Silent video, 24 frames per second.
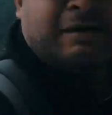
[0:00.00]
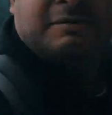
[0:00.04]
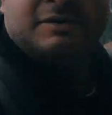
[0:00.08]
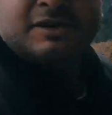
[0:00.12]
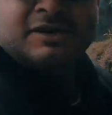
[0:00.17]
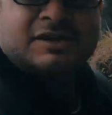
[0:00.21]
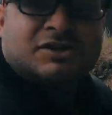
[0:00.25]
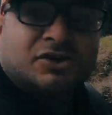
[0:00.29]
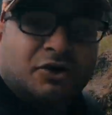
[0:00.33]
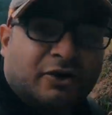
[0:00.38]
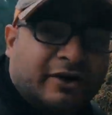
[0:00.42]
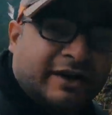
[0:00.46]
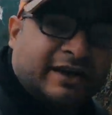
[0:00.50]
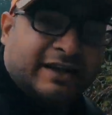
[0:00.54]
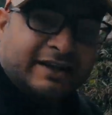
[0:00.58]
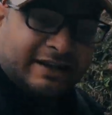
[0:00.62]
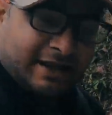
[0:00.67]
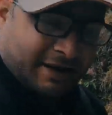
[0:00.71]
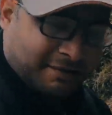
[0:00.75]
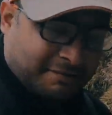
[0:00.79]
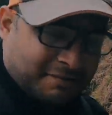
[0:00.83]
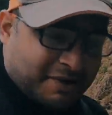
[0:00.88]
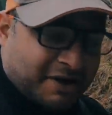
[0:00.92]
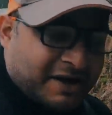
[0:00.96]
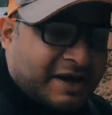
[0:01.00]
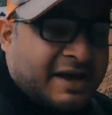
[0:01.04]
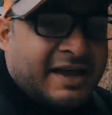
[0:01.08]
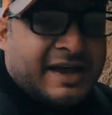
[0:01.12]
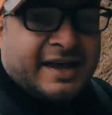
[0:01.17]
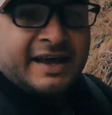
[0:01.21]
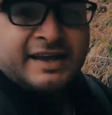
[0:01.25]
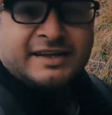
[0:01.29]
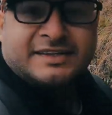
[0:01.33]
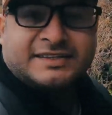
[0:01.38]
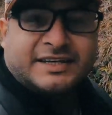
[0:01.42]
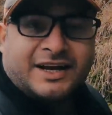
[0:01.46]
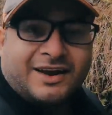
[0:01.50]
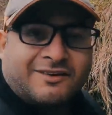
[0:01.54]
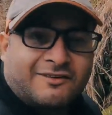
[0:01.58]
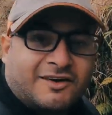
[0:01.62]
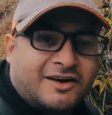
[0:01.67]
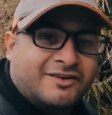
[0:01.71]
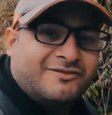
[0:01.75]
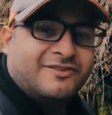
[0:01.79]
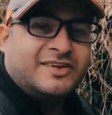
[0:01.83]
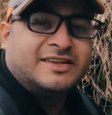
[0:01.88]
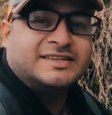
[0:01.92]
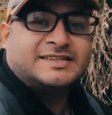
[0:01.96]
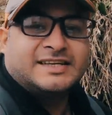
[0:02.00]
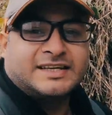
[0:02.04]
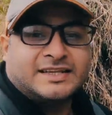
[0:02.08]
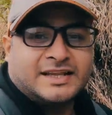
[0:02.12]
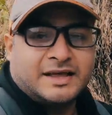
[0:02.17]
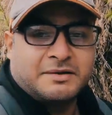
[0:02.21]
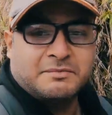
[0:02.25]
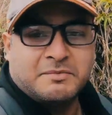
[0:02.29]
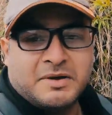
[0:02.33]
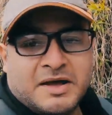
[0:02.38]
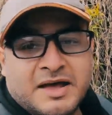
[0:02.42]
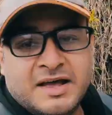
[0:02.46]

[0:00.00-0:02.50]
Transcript: just joining them instead of convincing them.